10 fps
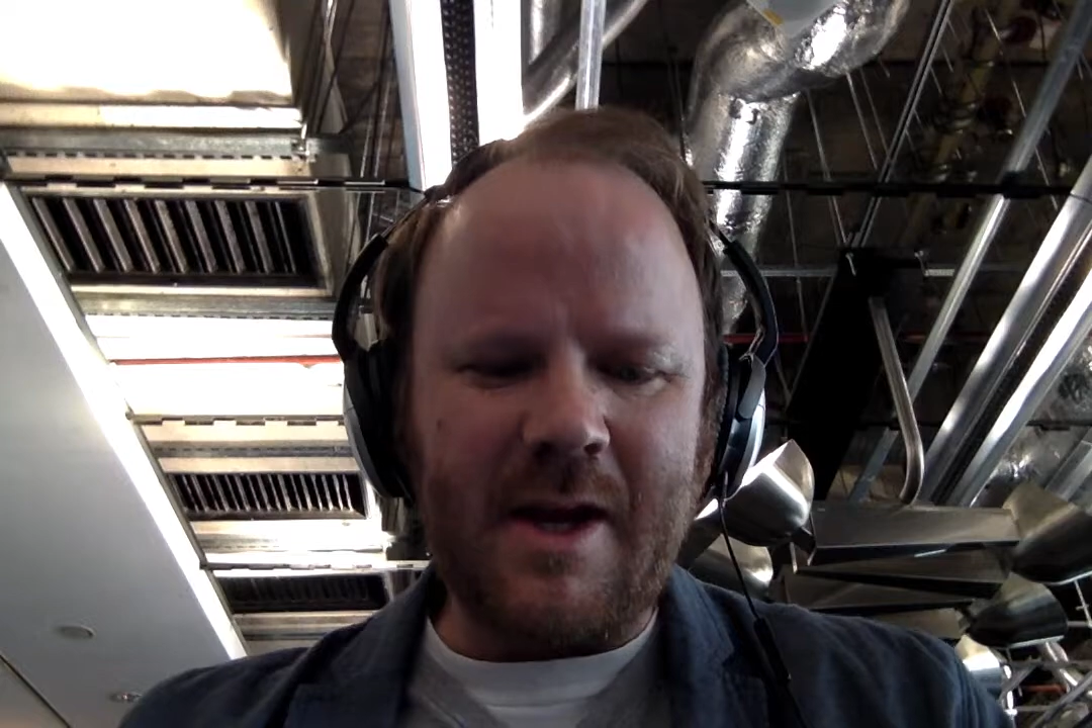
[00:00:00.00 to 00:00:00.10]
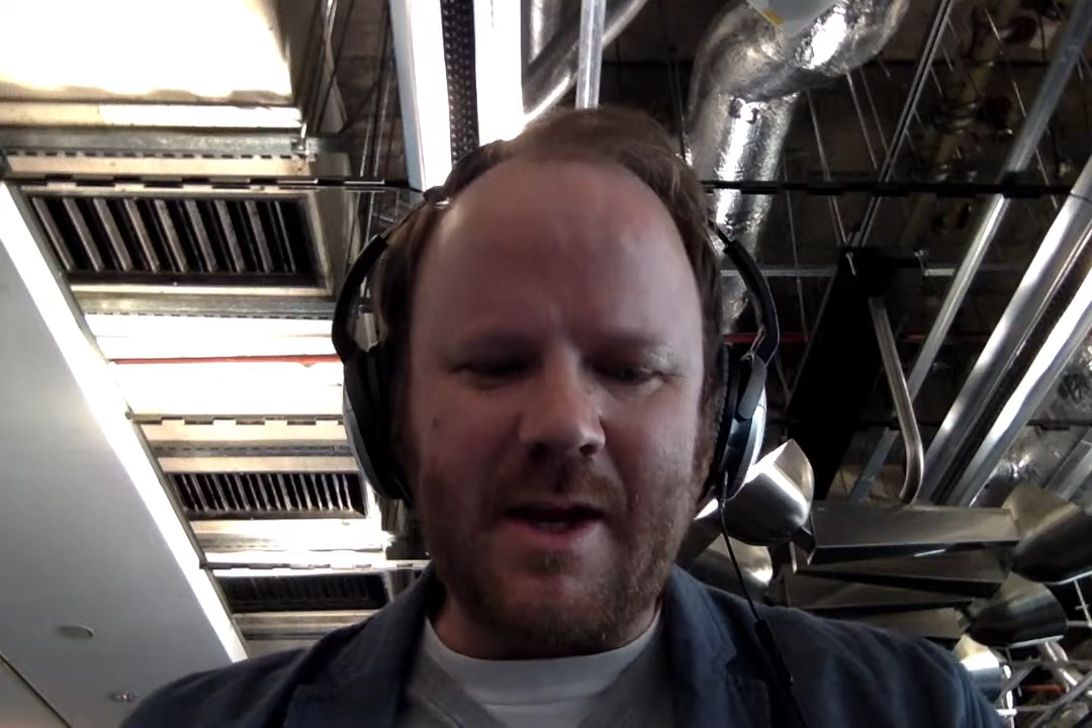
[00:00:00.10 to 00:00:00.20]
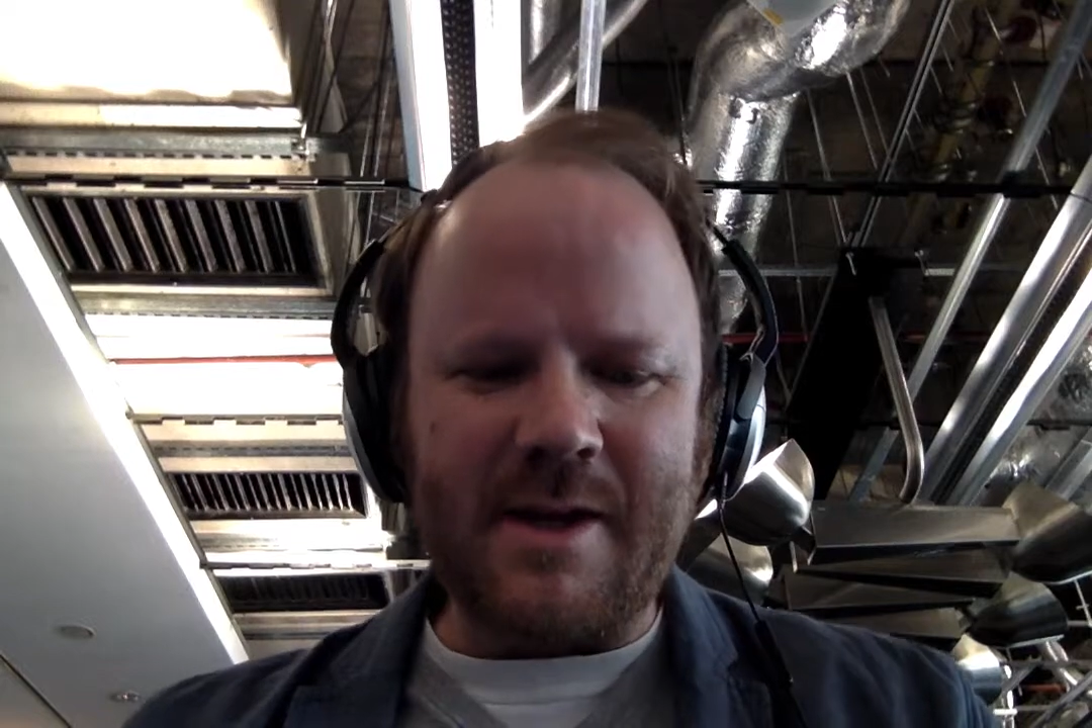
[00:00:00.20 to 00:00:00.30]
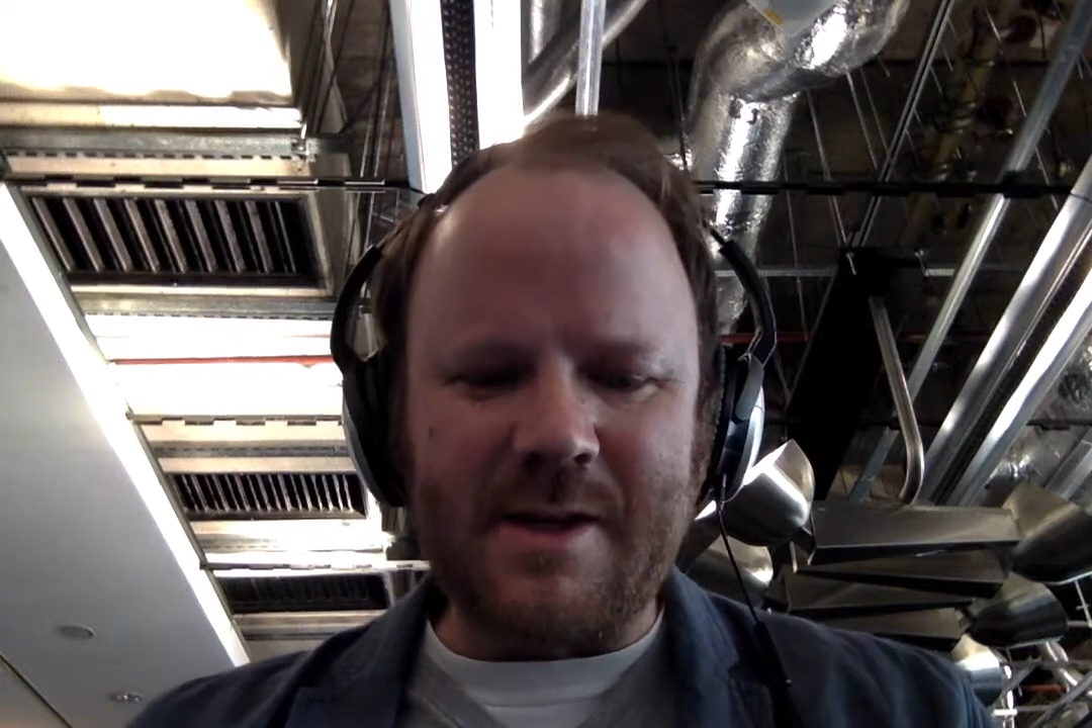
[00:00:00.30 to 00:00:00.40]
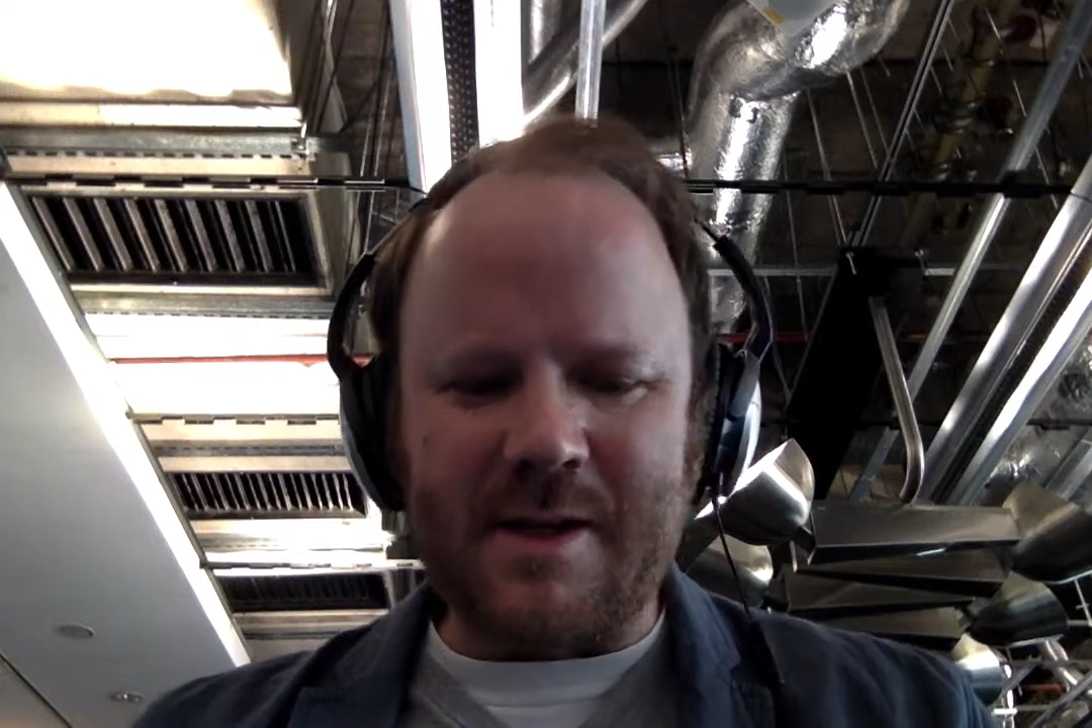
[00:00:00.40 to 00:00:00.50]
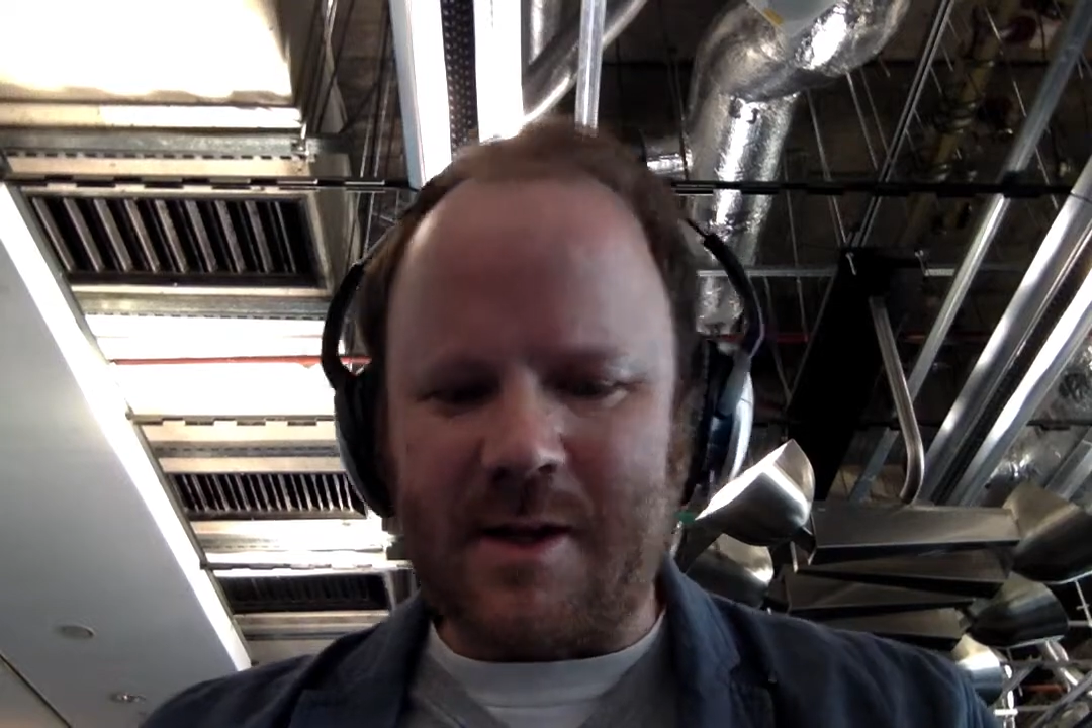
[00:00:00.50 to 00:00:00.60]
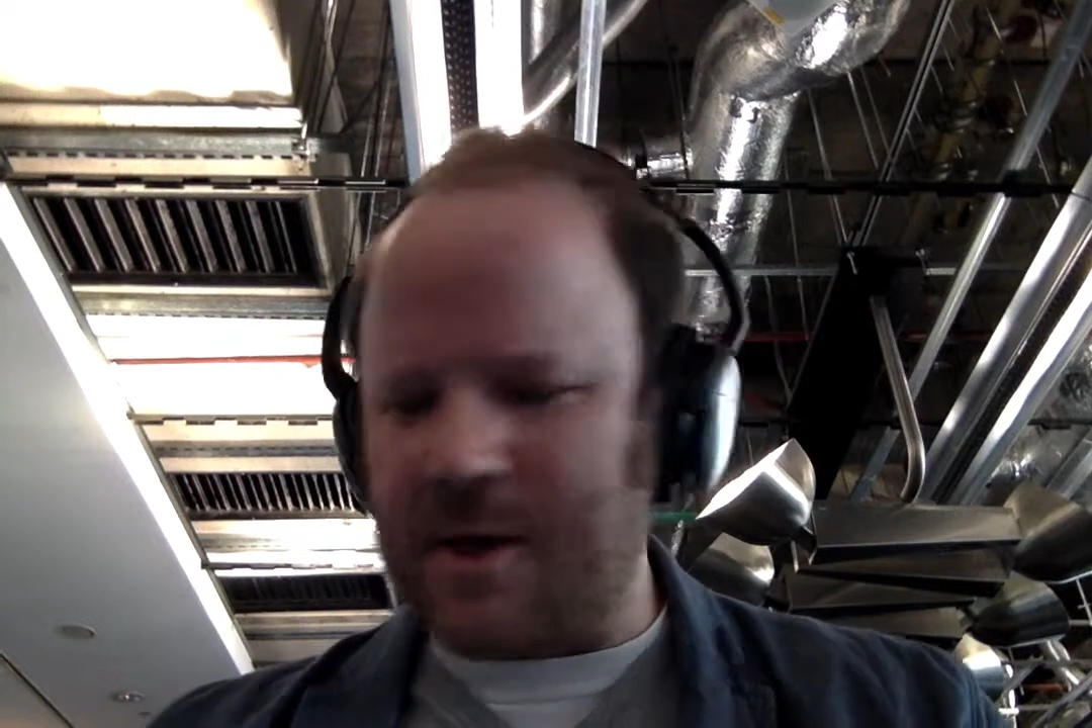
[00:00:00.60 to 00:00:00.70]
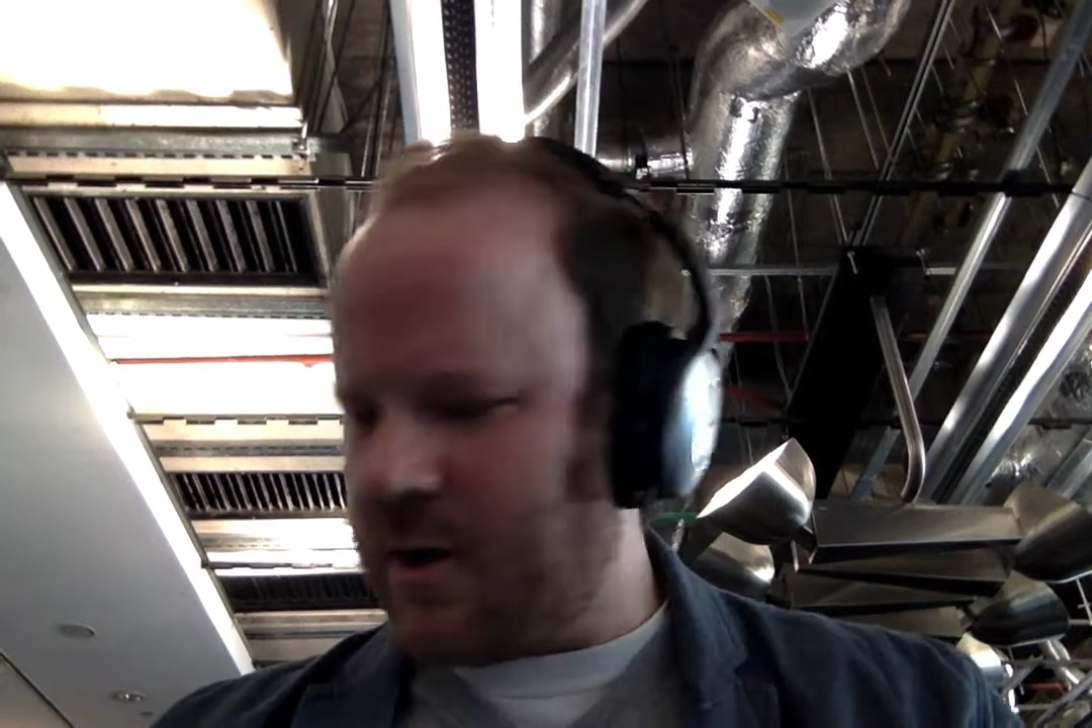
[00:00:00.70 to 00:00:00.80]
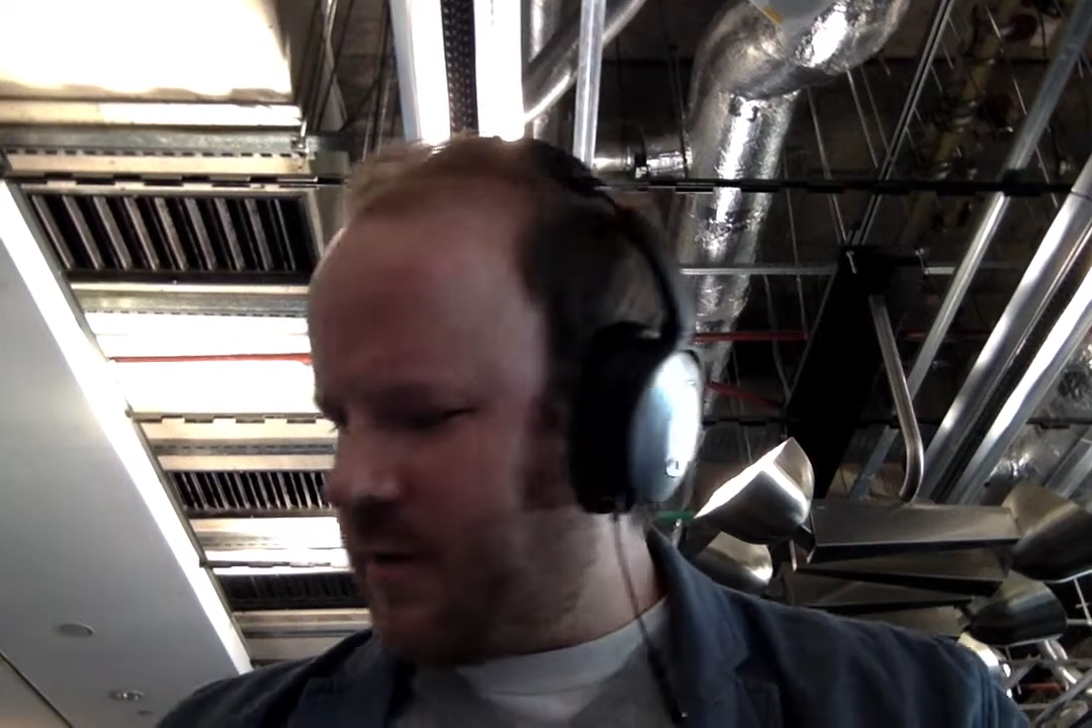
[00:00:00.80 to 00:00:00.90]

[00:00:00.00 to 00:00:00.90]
is the